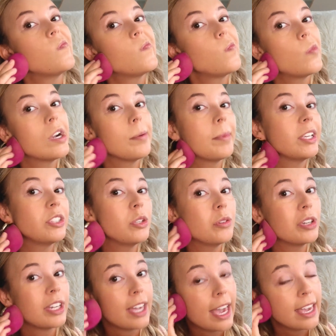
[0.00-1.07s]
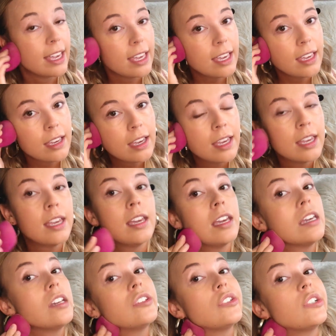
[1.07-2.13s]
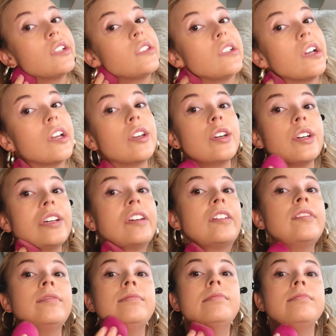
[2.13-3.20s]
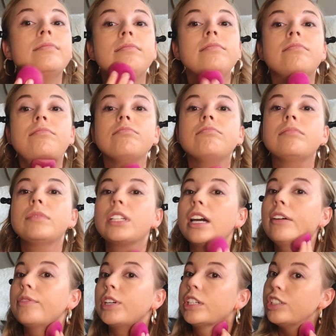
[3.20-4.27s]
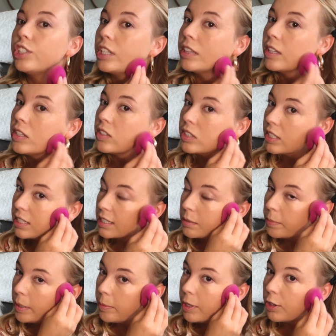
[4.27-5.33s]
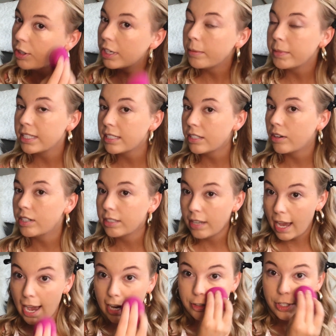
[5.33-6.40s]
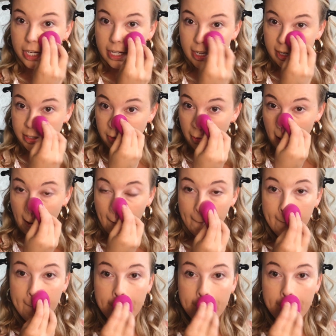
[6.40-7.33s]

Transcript: where it makes you look cakey. It's just a good coverage, and then since it's BB cream, it's still hydrating as well.